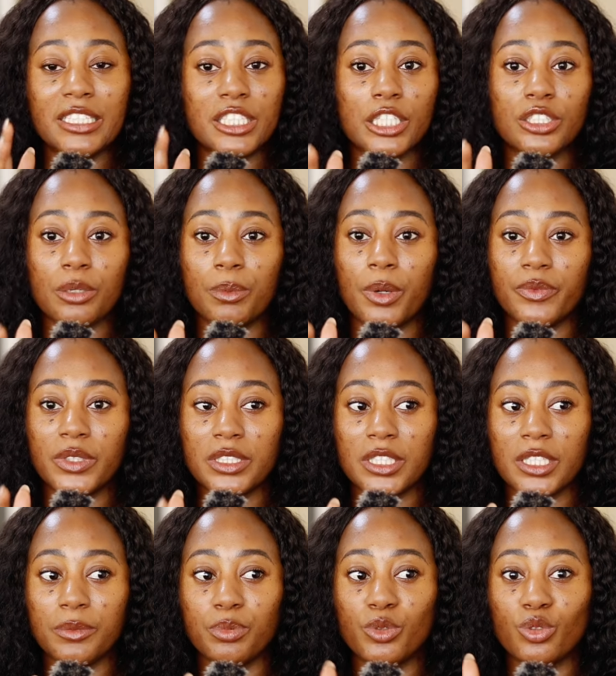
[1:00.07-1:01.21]
and share some of the
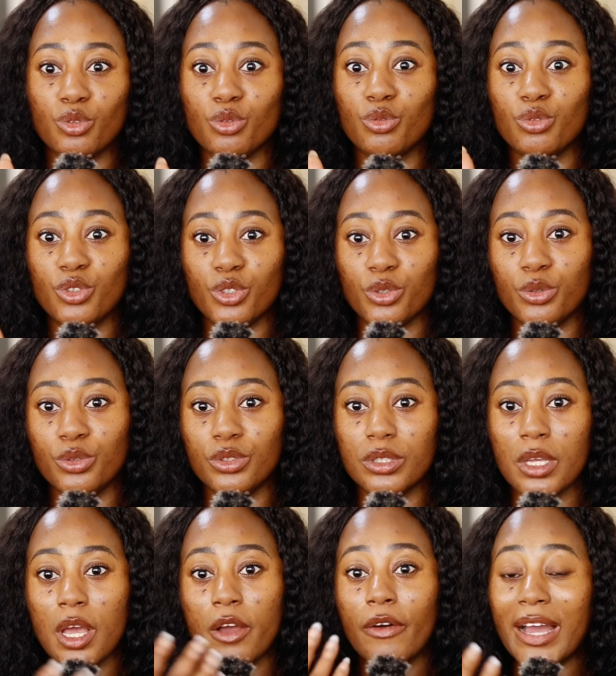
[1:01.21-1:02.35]
tips you
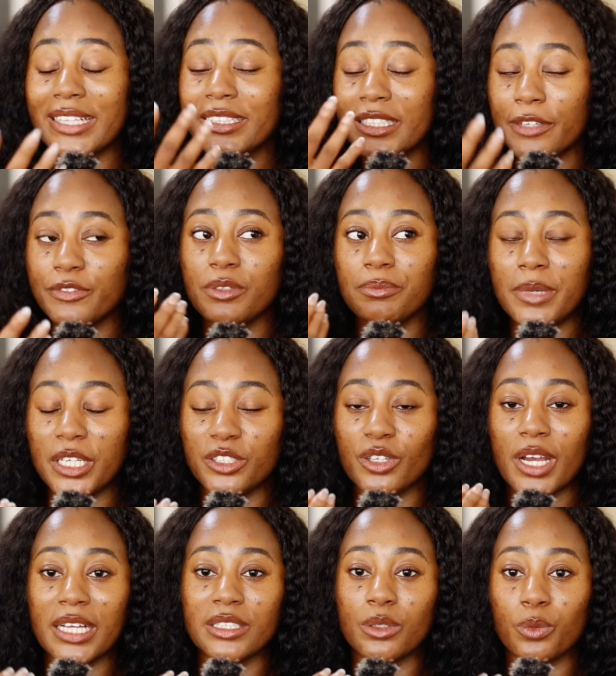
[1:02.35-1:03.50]
use as safety
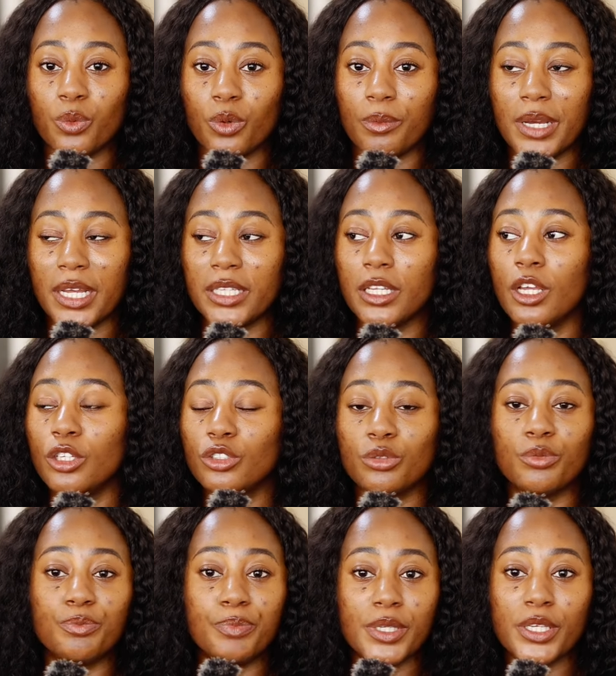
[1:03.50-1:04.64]
measure as a woman
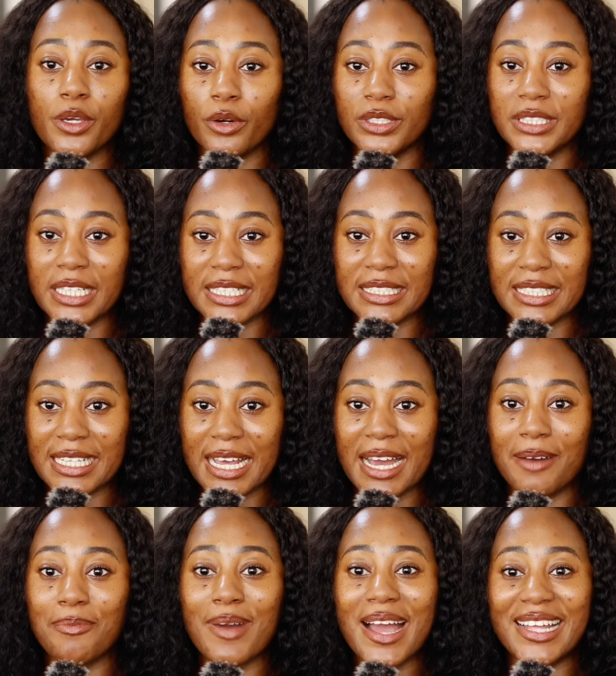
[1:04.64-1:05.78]
to be on dating
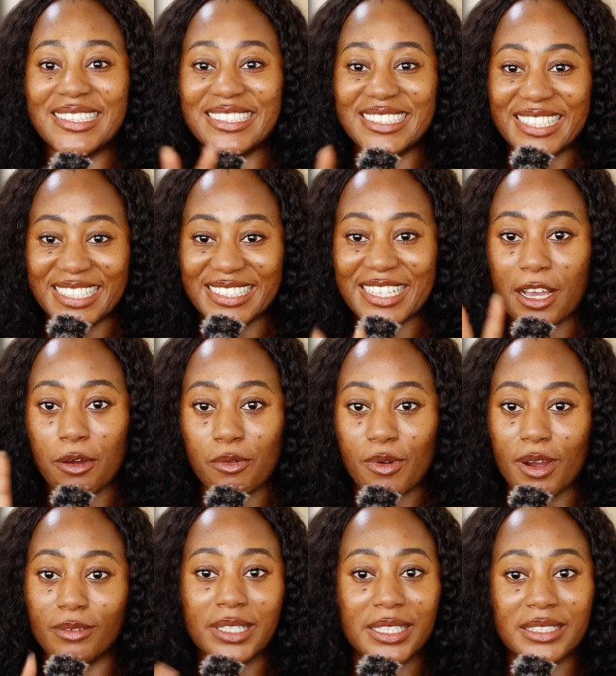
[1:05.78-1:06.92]
app and date
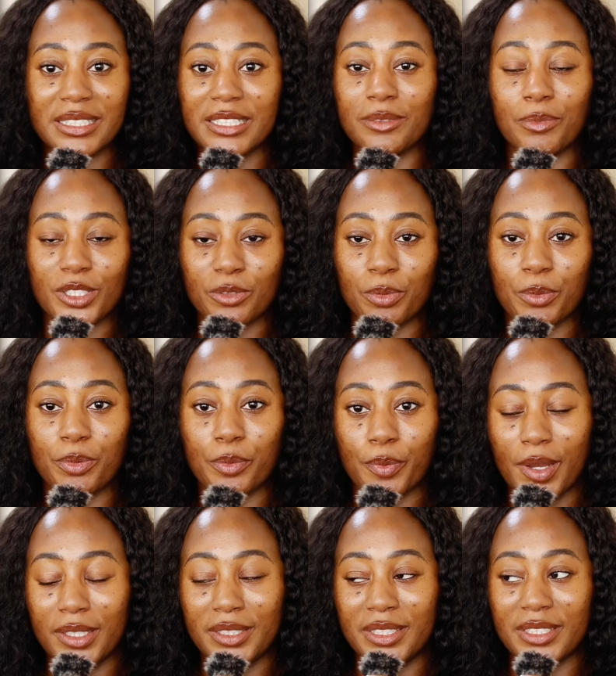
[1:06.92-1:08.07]
around and date multiple people
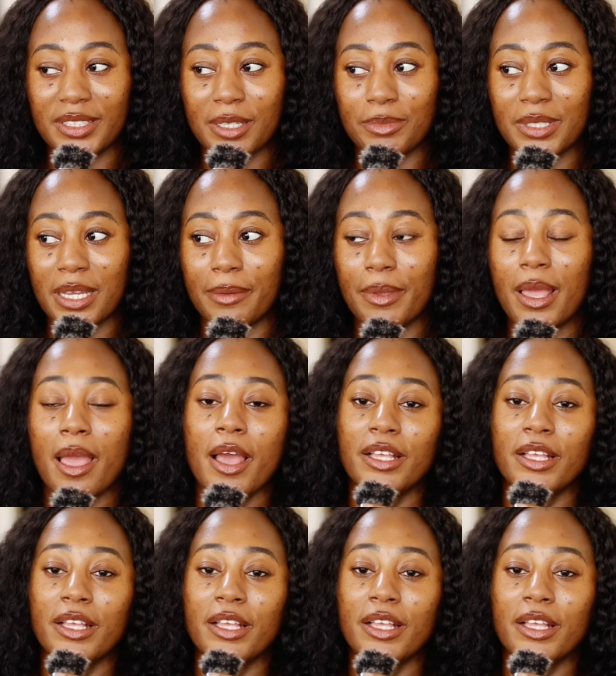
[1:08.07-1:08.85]
at the same time.